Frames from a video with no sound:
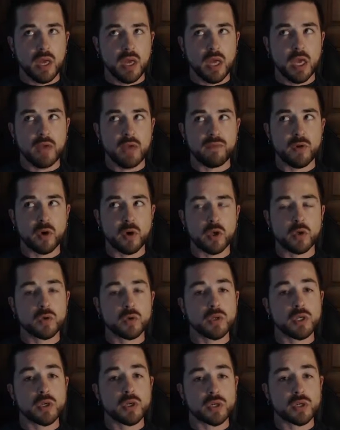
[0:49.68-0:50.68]
If you're
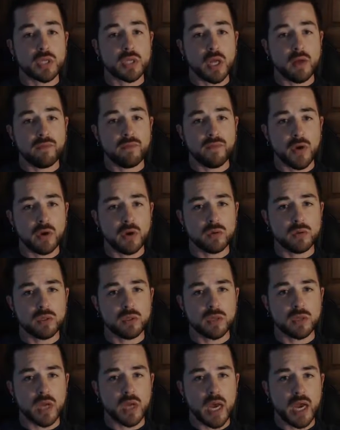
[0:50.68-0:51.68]
using your cell
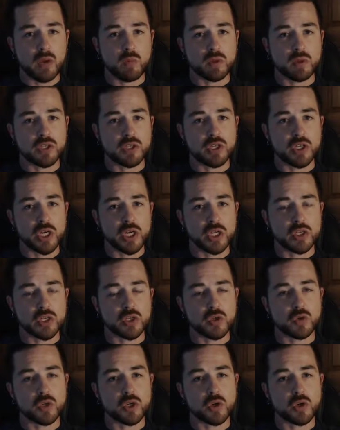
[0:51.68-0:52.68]
phones, I would suggest
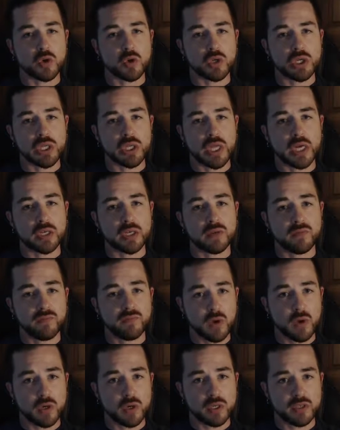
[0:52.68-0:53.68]
using your selective
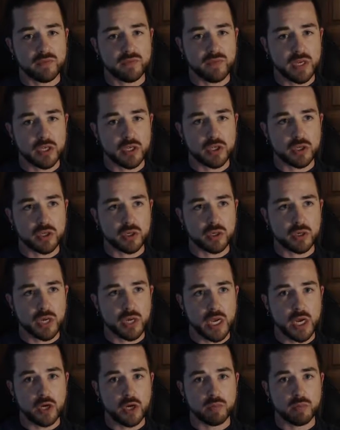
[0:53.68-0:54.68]
focus feature
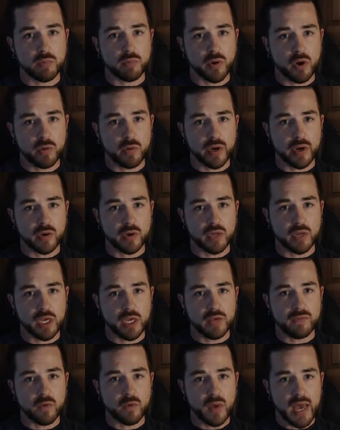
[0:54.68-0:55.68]
in your Pro mode,
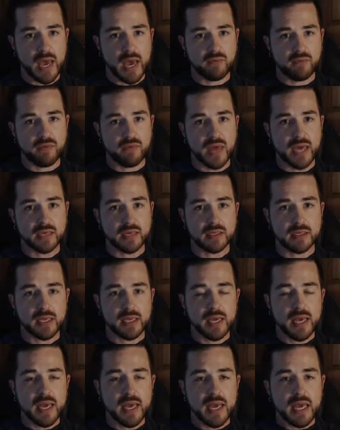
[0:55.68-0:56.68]
if you have that.
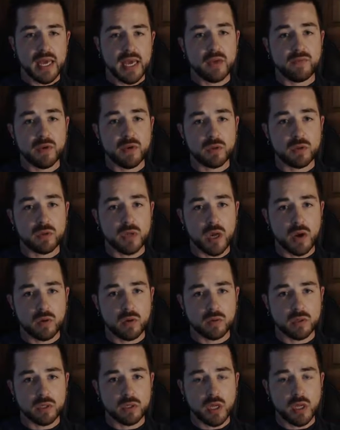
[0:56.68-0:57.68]
If you
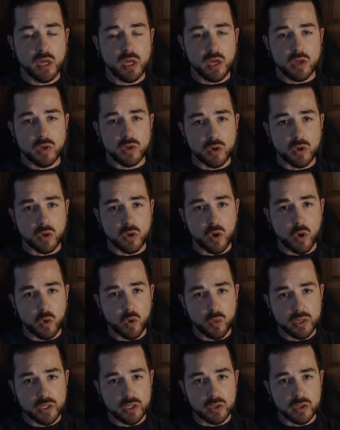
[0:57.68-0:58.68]
don't, you can
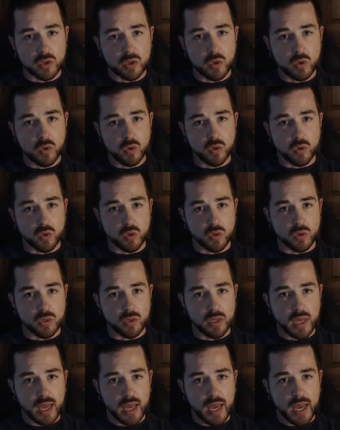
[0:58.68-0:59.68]
always Google
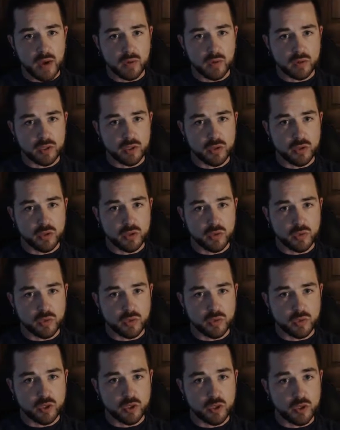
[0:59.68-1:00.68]
how
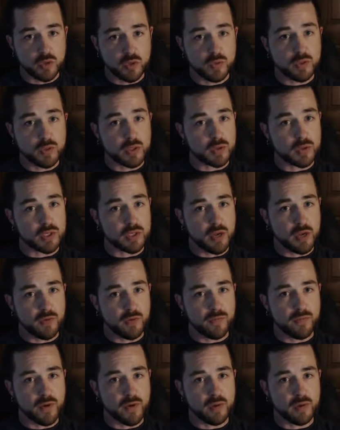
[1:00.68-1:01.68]
to use your cell
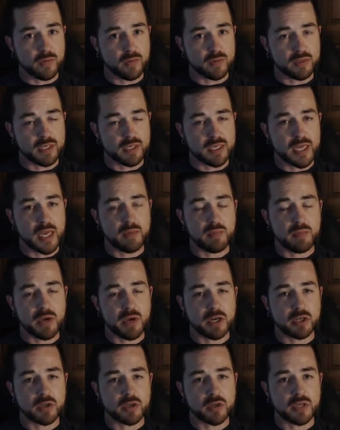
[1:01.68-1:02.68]
phone to take
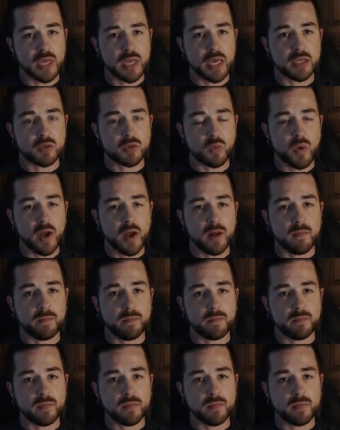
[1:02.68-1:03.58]
pictures as well.